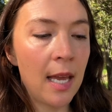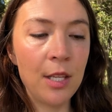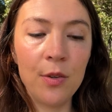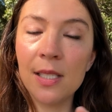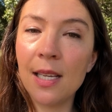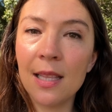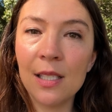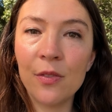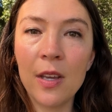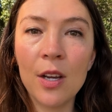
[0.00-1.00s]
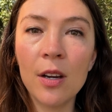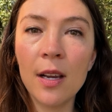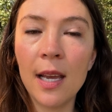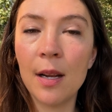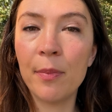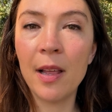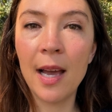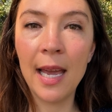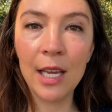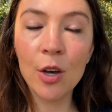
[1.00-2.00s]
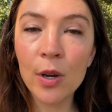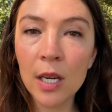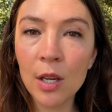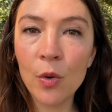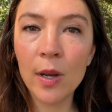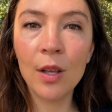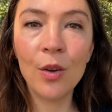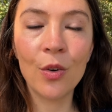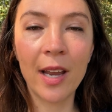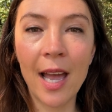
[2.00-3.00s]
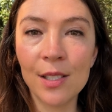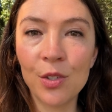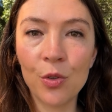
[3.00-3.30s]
and you can take this finger and apply coconut oil or castor